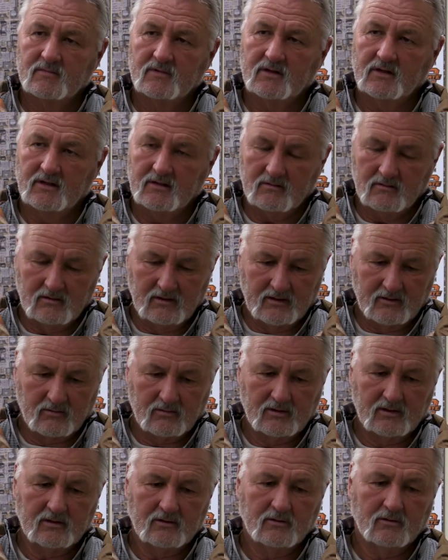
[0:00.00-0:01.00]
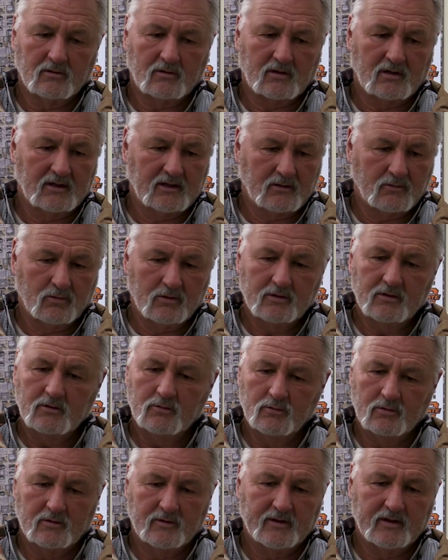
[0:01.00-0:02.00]
It literally looked like what
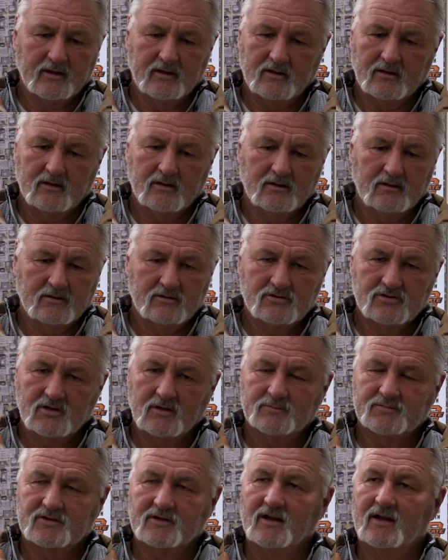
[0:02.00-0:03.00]
you would think a ship's